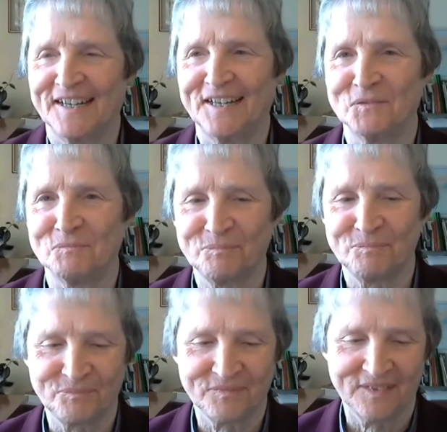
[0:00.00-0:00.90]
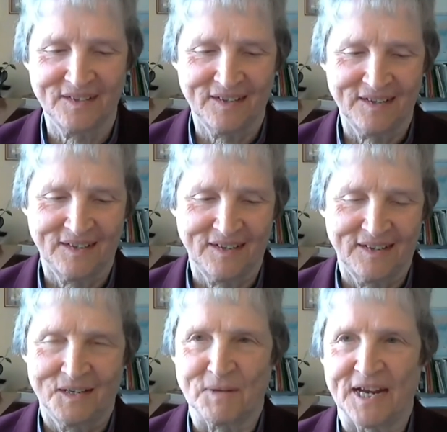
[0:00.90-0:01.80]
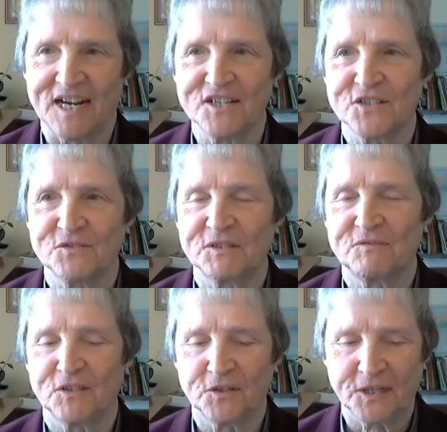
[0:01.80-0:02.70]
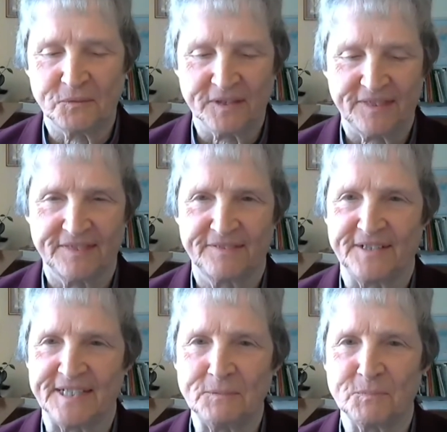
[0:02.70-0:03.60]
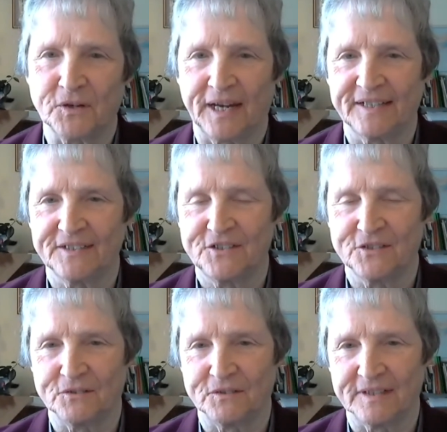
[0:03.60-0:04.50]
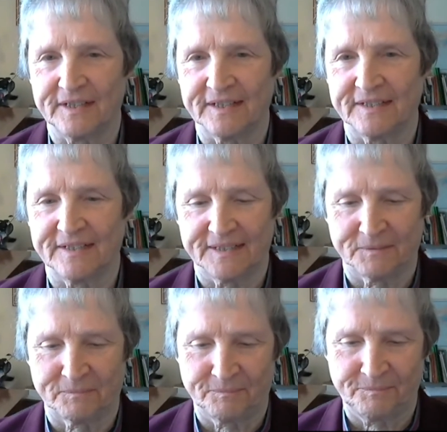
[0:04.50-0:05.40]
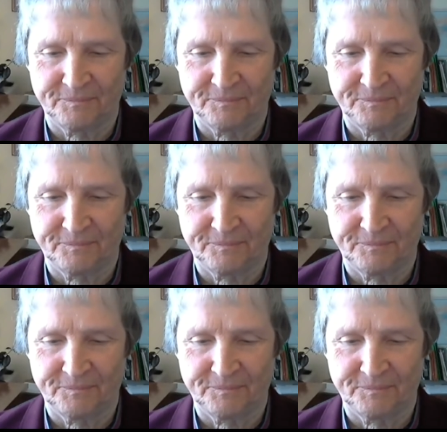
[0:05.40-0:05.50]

My heart's overflowing with deep gratitude, and